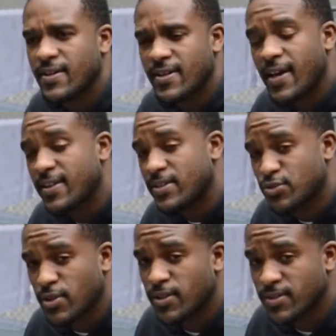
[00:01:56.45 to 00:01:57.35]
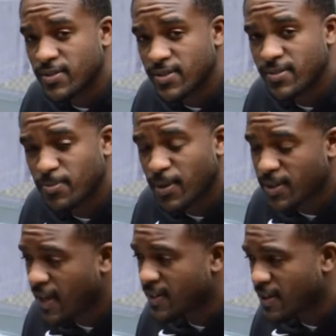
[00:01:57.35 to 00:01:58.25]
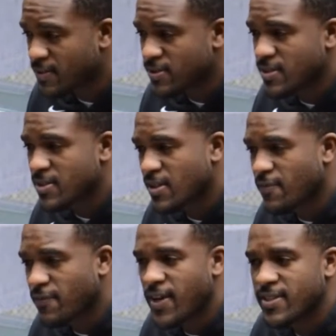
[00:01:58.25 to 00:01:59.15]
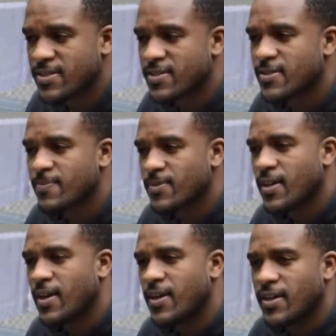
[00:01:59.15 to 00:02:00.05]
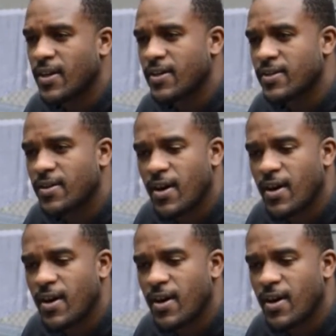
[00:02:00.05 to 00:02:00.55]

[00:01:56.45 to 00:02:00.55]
Not the drilled, but like there's these vents in the